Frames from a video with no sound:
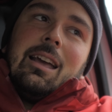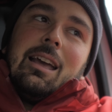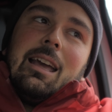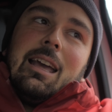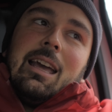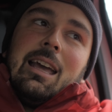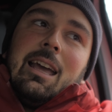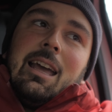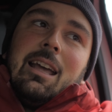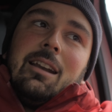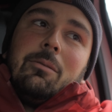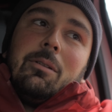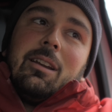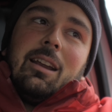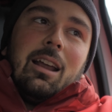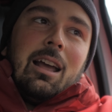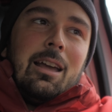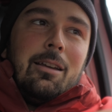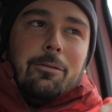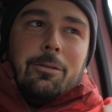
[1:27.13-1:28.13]
And
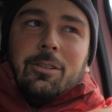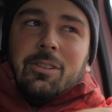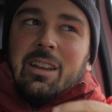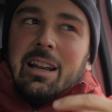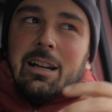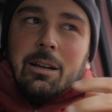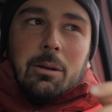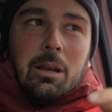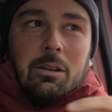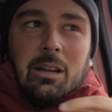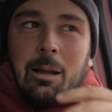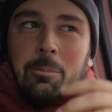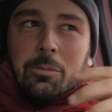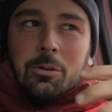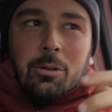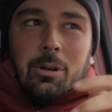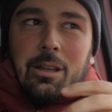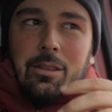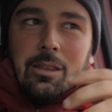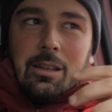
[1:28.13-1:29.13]
I've sailed up
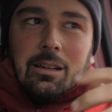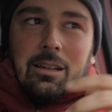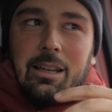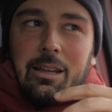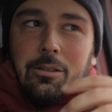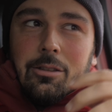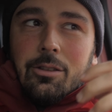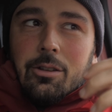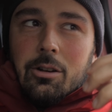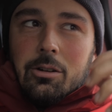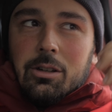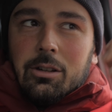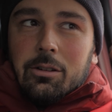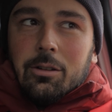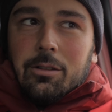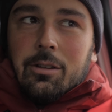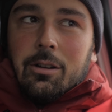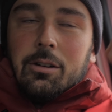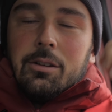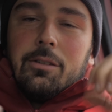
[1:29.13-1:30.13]
to, I think, like 30
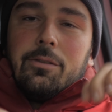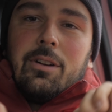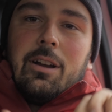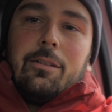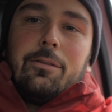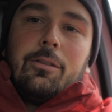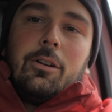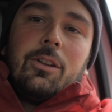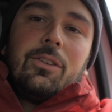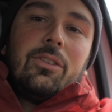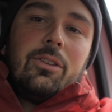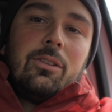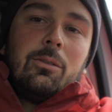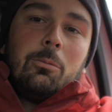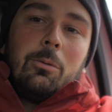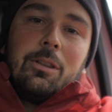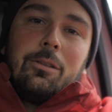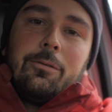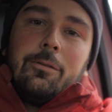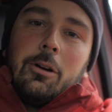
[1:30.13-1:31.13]
to 35 knots
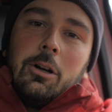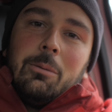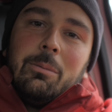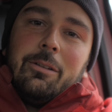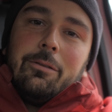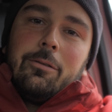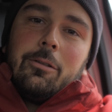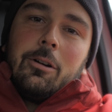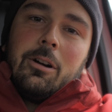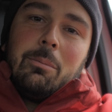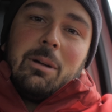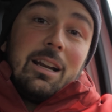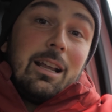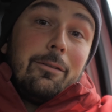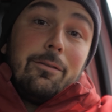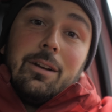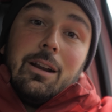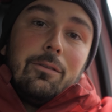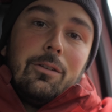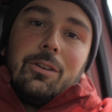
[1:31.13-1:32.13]
with foil before, but
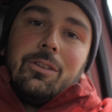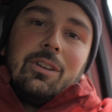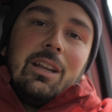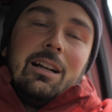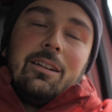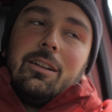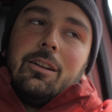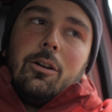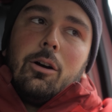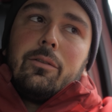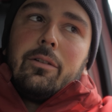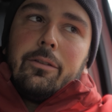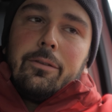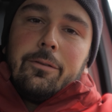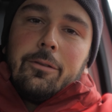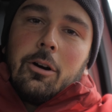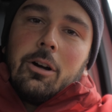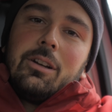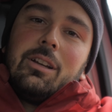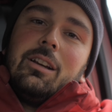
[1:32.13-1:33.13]
I've never sailed in over
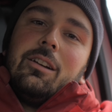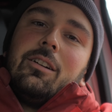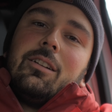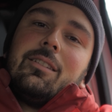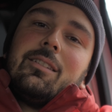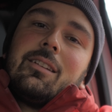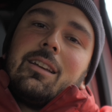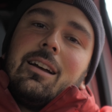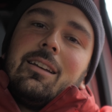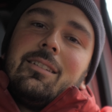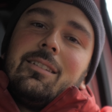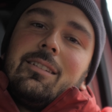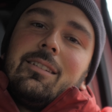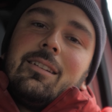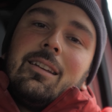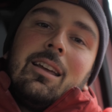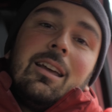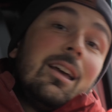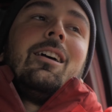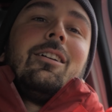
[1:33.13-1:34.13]
40 knots
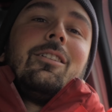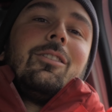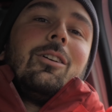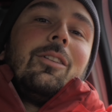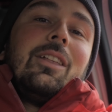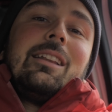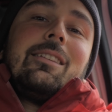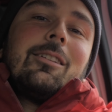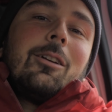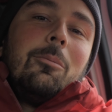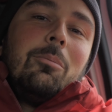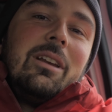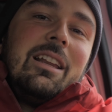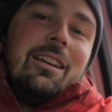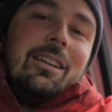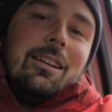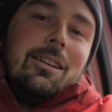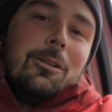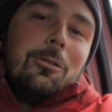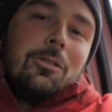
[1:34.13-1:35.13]
gusts. So that's
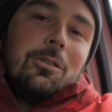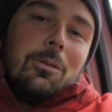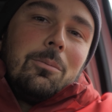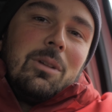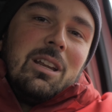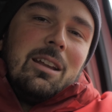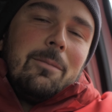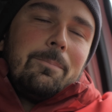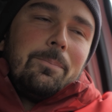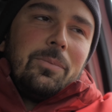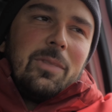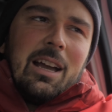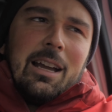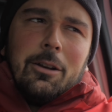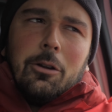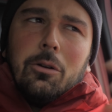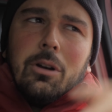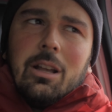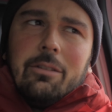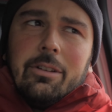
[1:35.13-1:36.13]
completely new to me. I
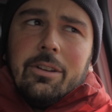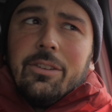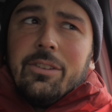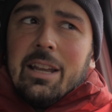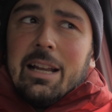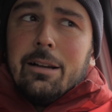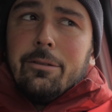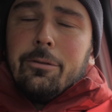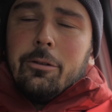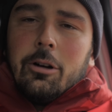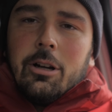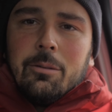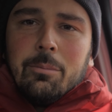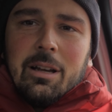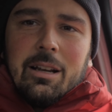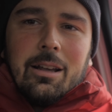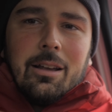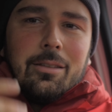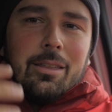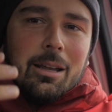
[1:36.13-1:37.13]
don't have a sail for it,
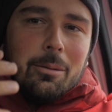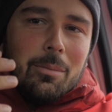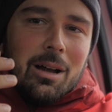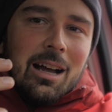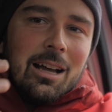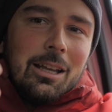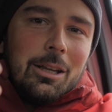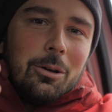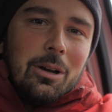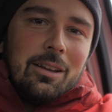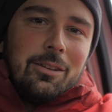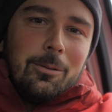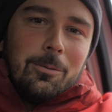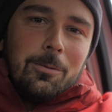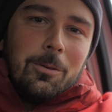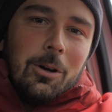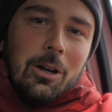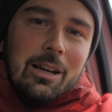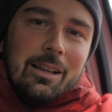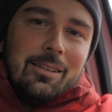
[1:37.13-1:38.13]
but I think Mario has a
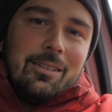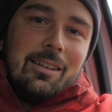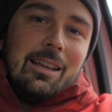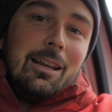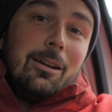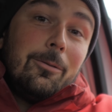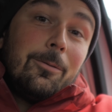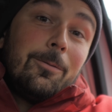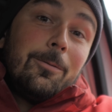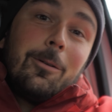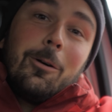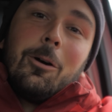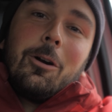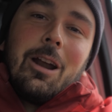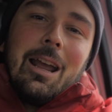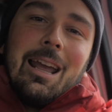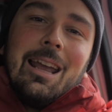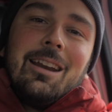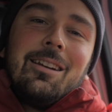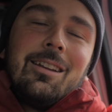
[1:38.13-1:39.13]
foiling sail of
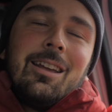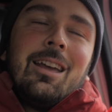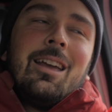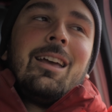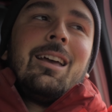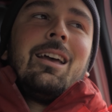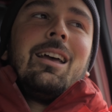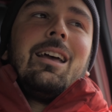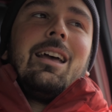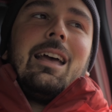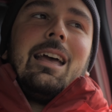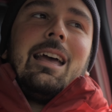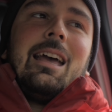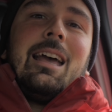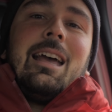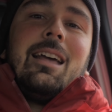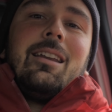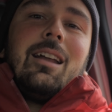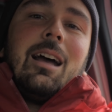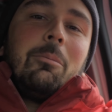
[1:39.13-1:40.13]
4/8.
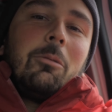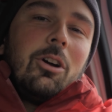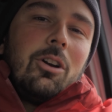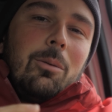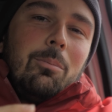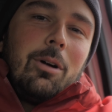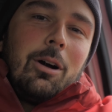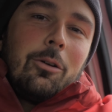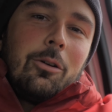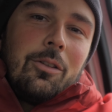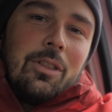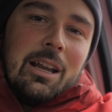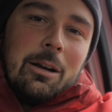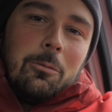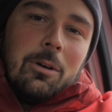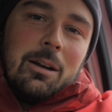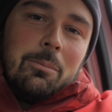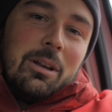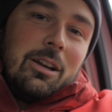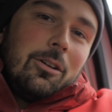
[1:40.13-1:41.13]
And I'm going to borrow that
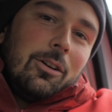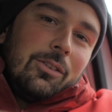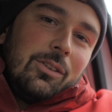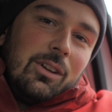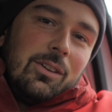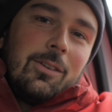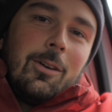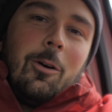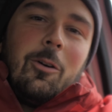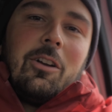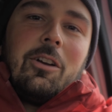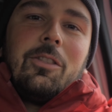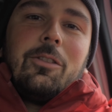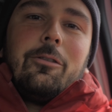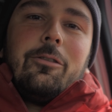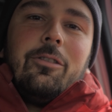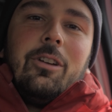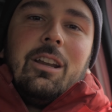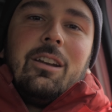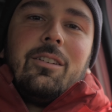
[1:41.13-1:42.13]
one because he's going on
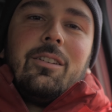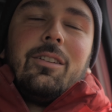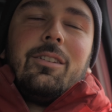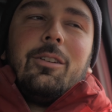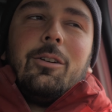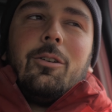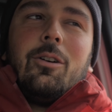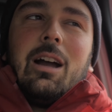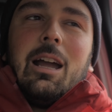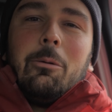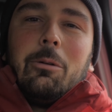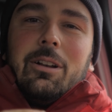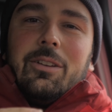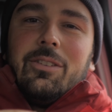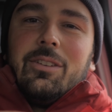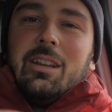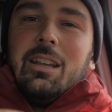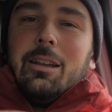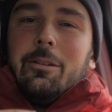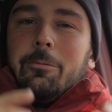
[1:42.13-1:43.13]
the fin. So I will
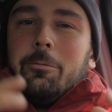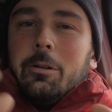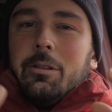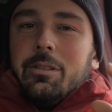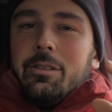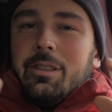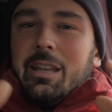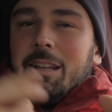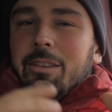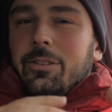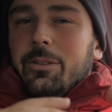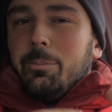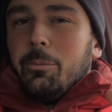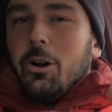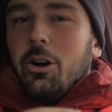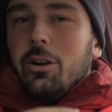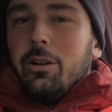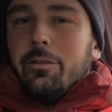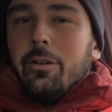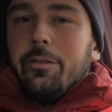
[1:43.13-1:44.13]
see if with that
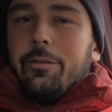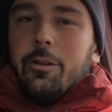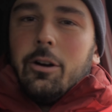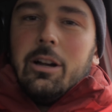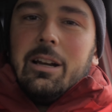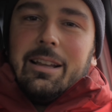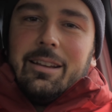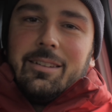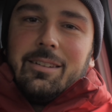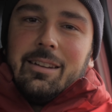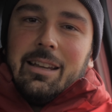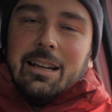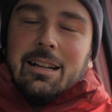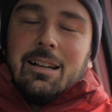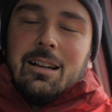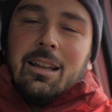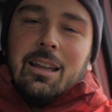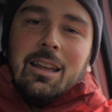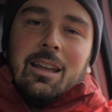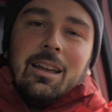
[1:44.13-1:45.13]
small of a foiling
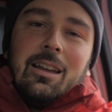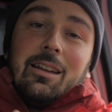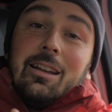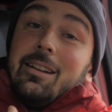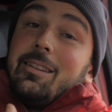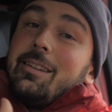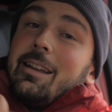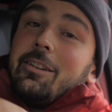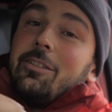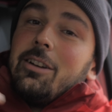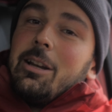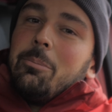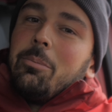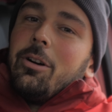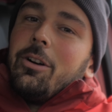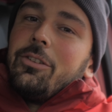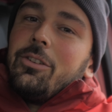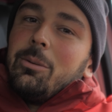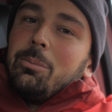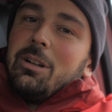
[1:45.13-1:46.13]
sail, it's actually
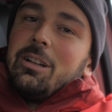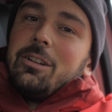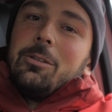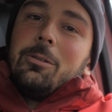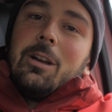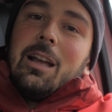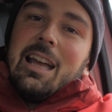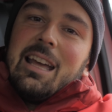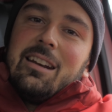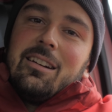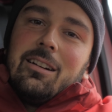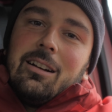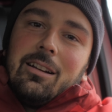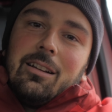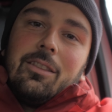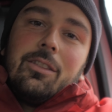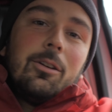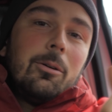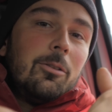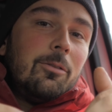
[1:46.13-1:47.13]
possible to
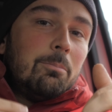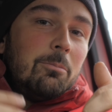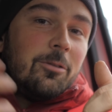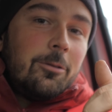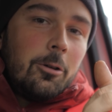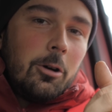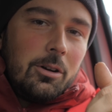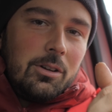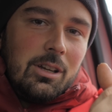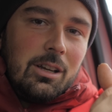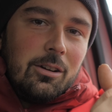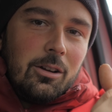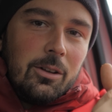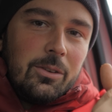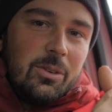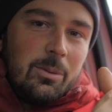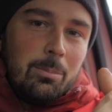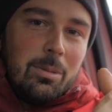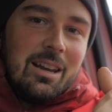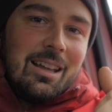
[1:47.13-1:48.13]
handle the 40
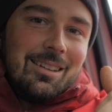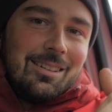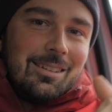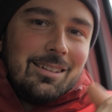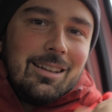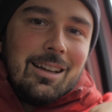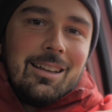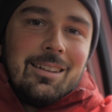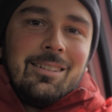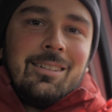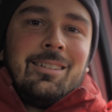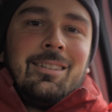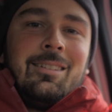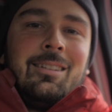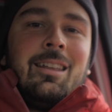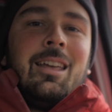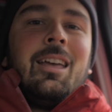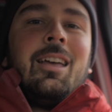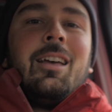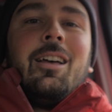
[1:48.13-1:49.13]
knots plus
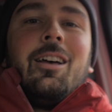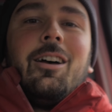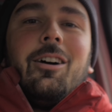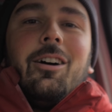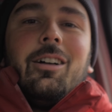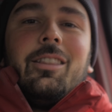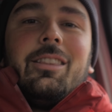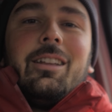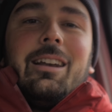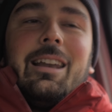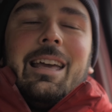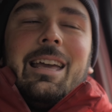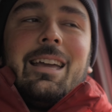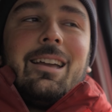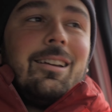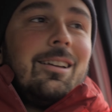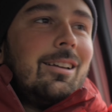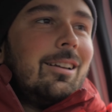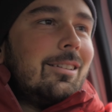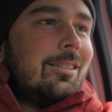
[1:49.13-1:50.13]
gusts on the
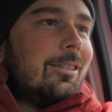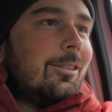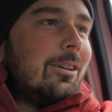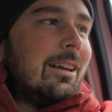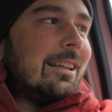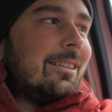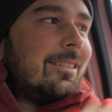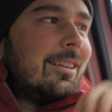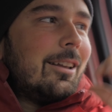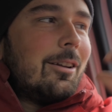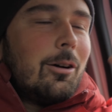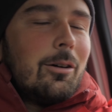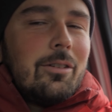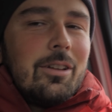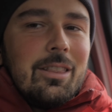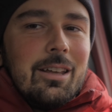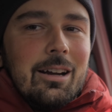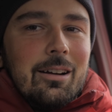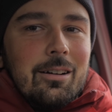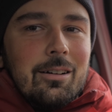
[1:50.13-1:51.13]
lake. So let's head
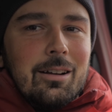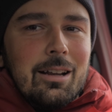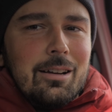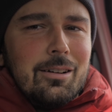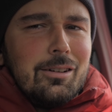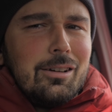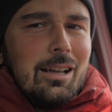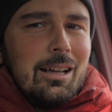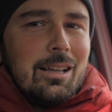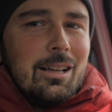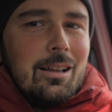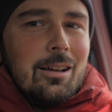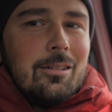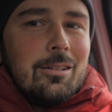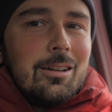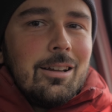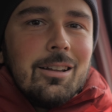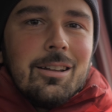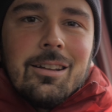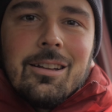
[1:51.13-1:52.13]
over there and check it out.